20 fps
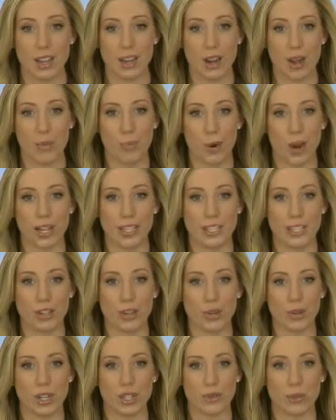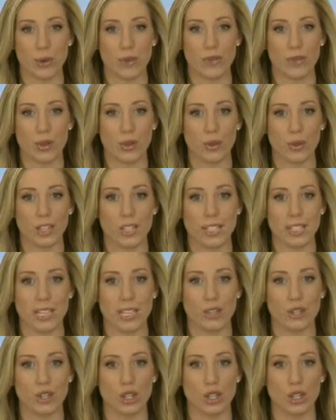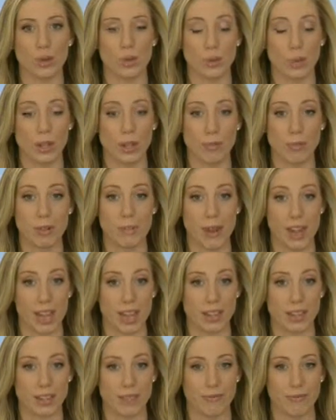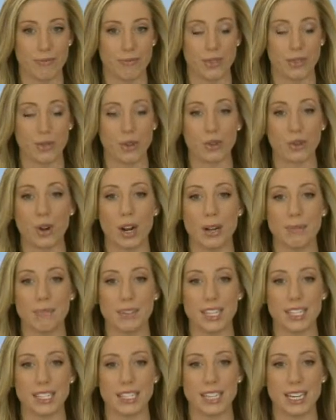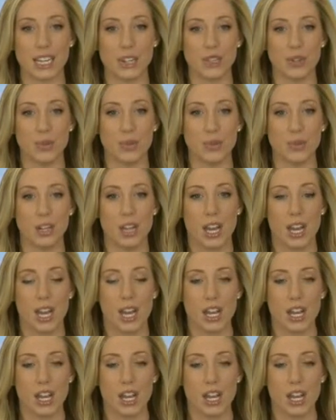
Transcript: No price increase or further extensions will be made. For further updates, stay tuned.